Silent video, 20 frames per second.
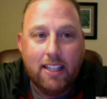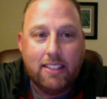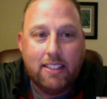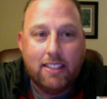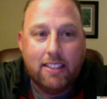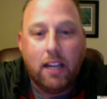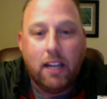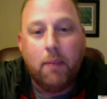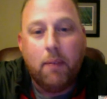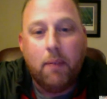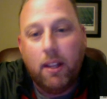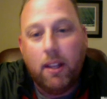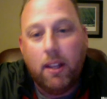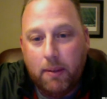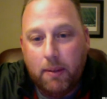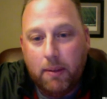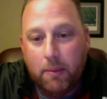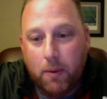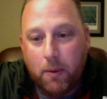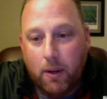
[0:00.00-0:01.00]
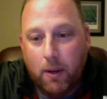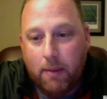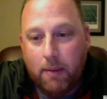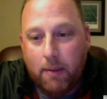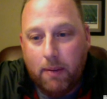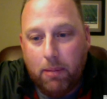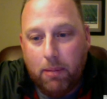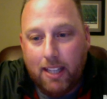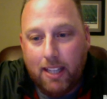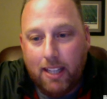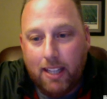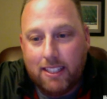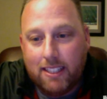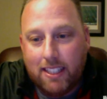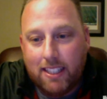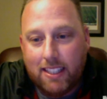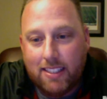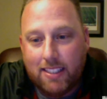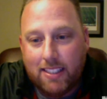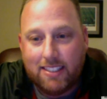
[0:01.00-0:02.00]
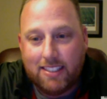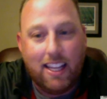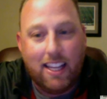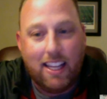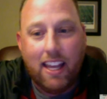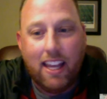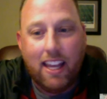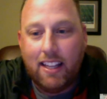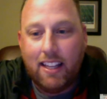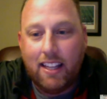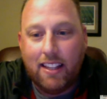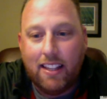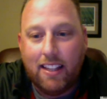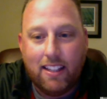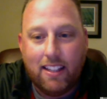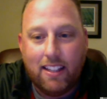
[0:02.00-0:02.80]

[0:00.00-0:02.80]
Tell me a little bit more about Plexus. And